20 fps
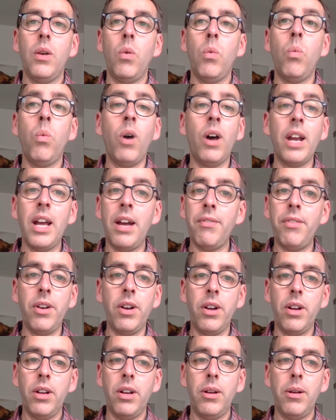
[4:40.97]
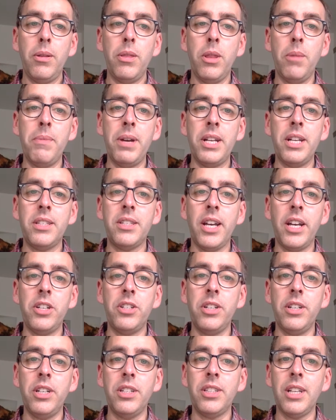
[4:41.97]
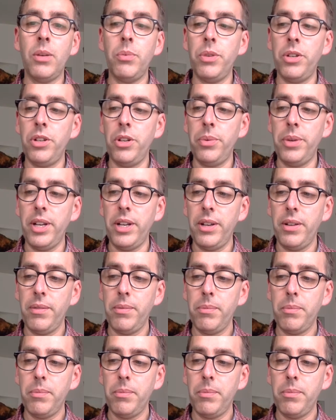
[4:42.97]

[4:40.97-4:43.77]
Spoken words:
whatever the meditation is that we're doing.